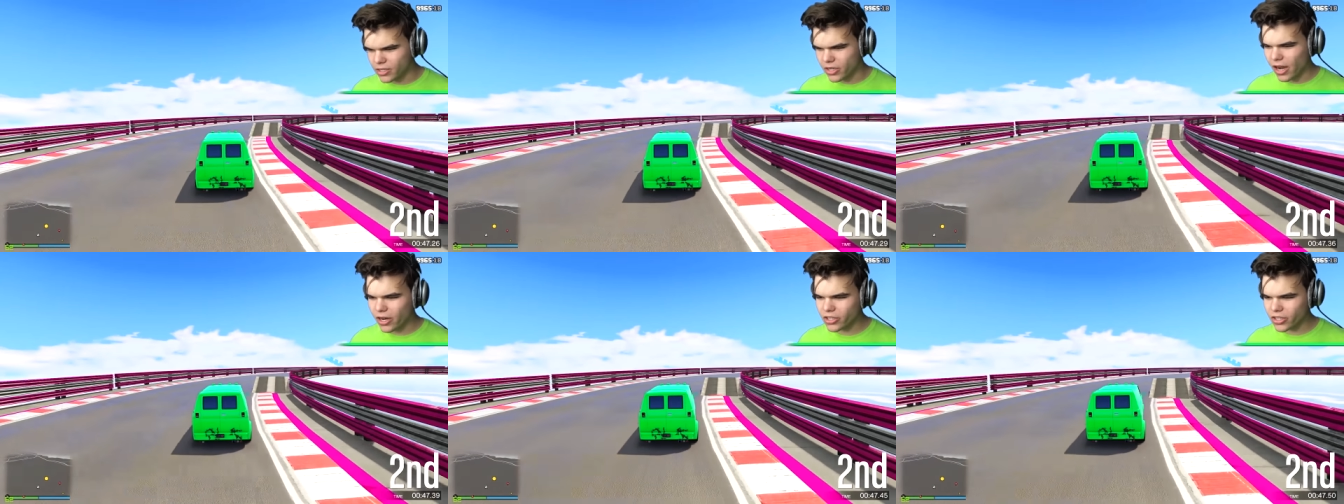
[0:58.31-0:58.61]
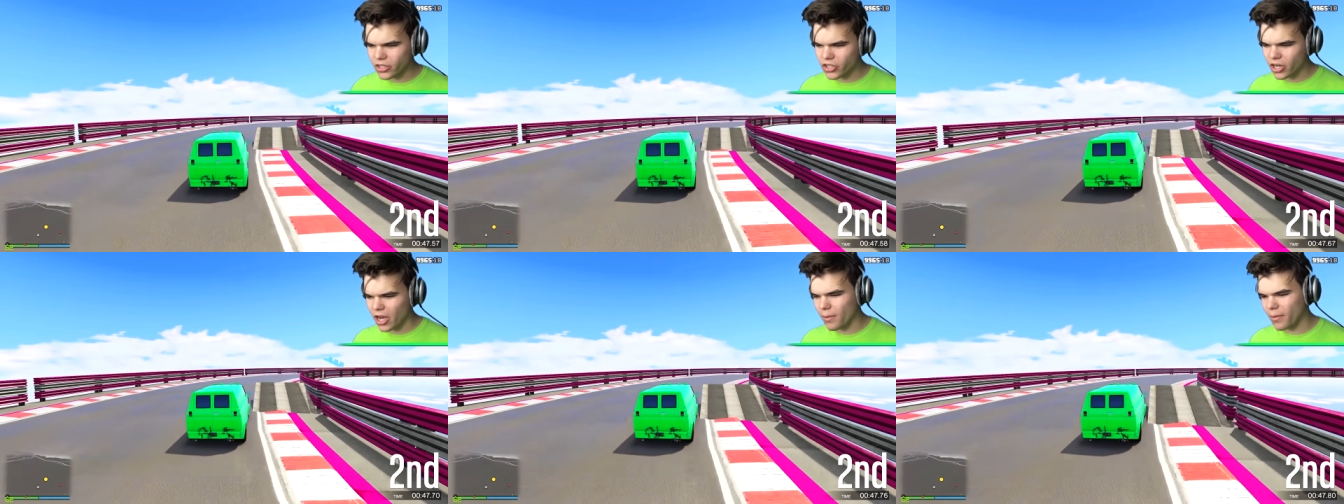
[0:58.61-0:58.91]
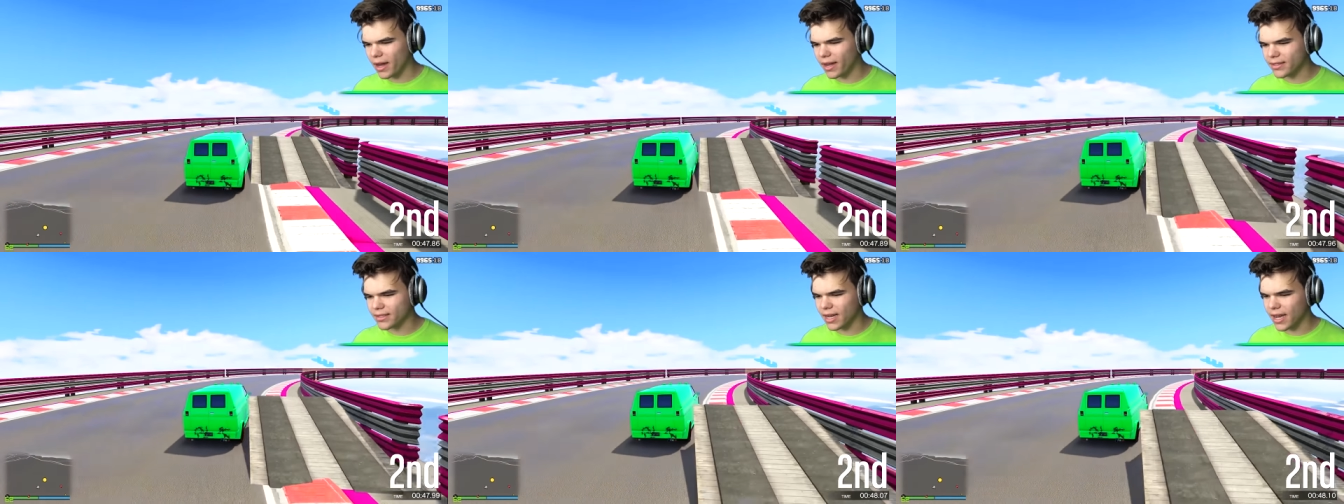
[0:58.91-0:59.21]
Josh just shot
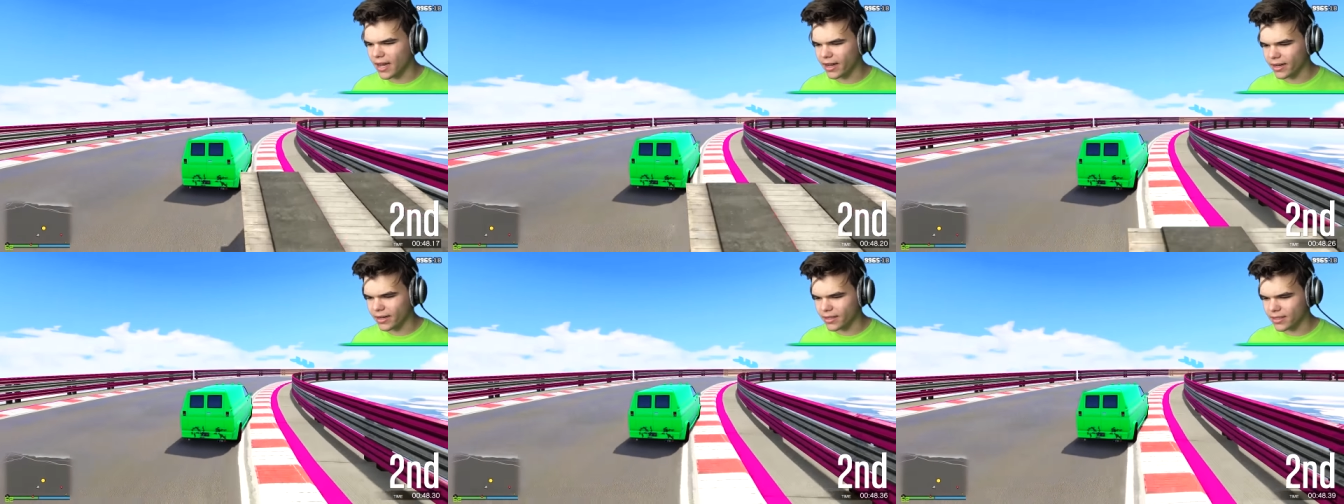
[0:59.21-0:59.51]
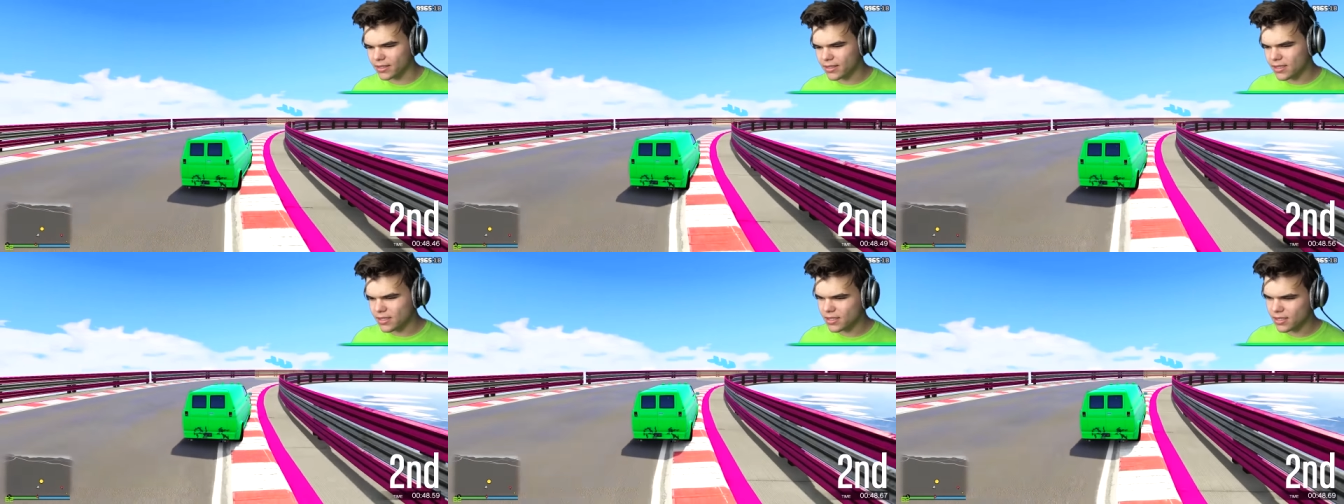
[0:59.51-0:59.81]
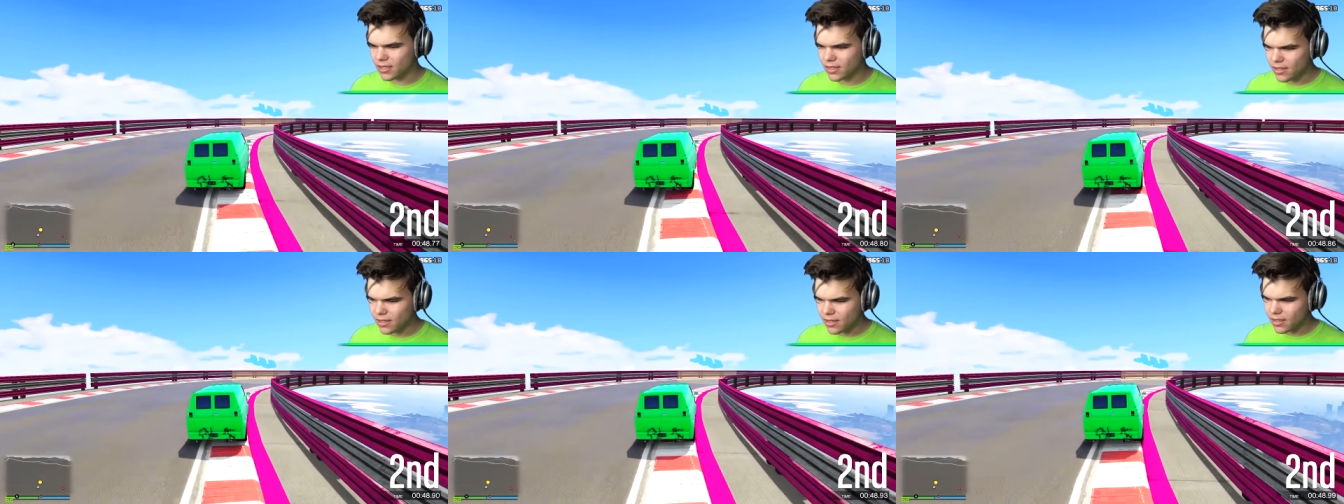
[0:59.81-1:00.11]
my tires.
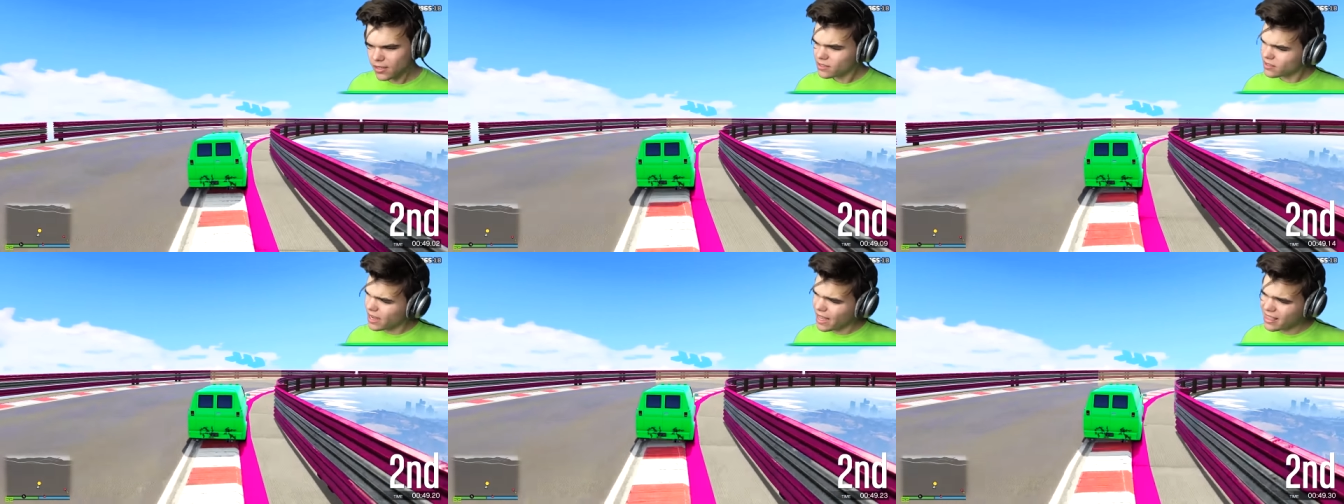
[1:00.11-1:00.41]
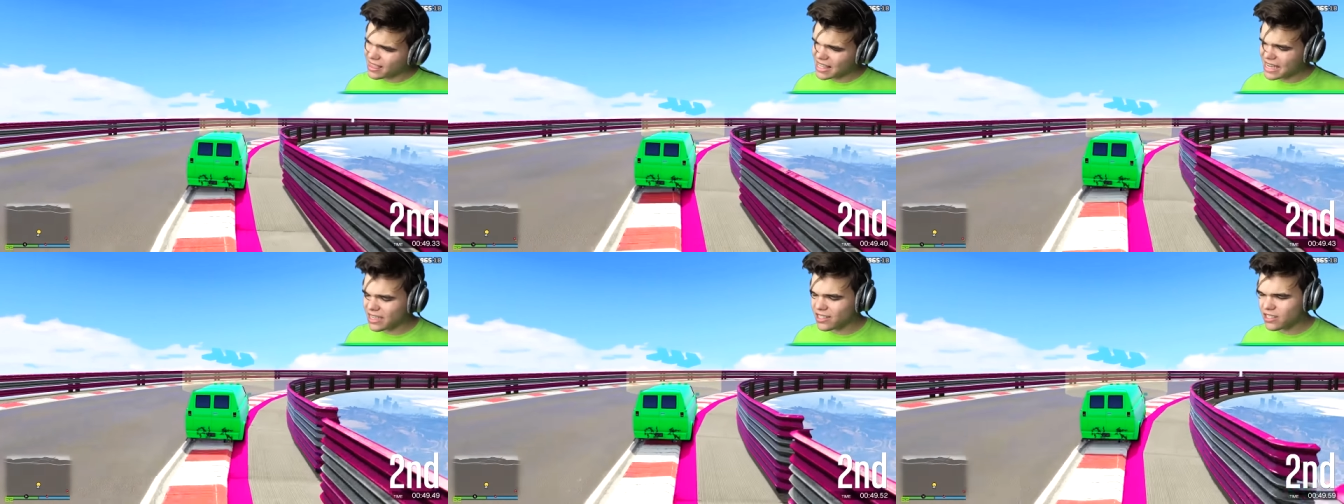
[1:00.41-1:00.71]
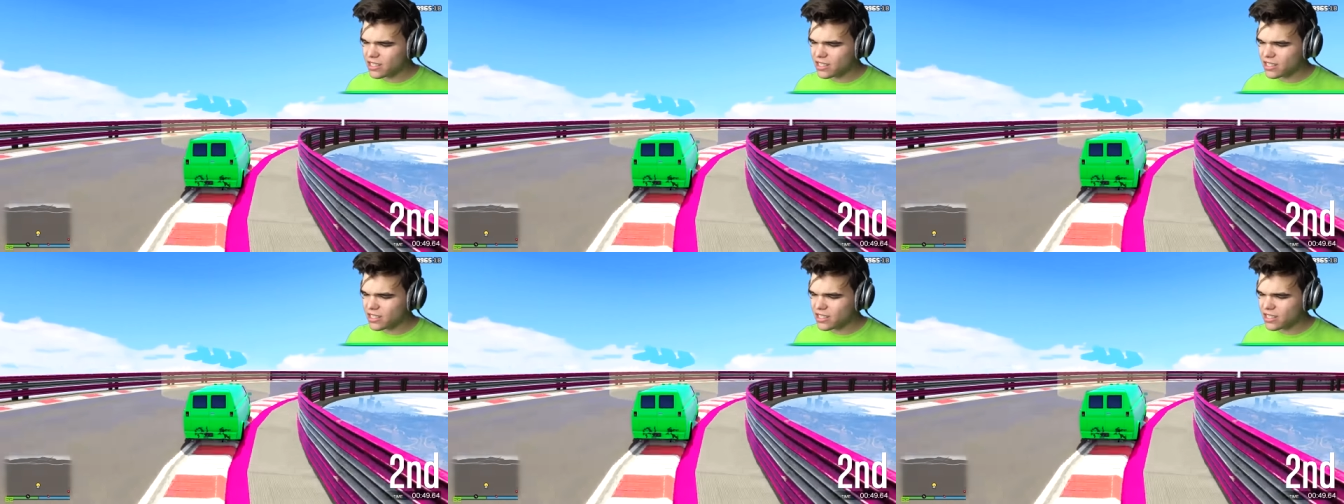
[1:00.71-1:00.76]
Don't. So I think